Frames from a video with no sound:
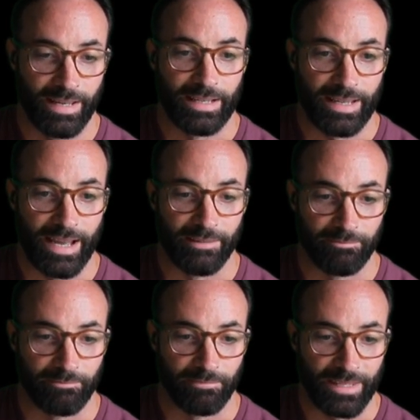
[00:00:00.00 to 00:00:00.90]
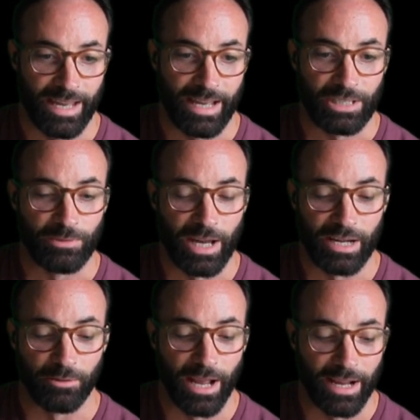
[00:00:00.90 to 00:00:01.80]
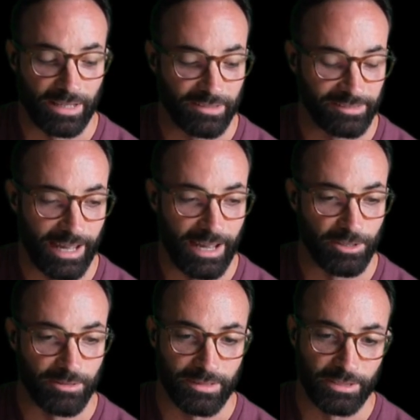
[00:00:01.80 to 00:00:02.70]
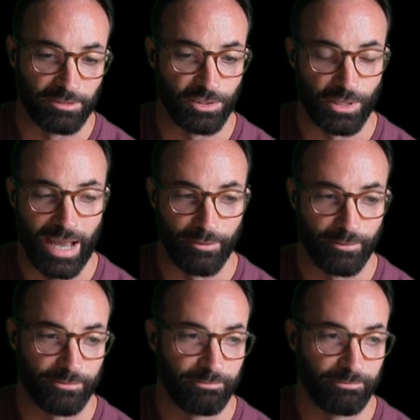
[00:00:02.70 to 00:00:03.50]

Yeah. You've got to reconcile, so you have,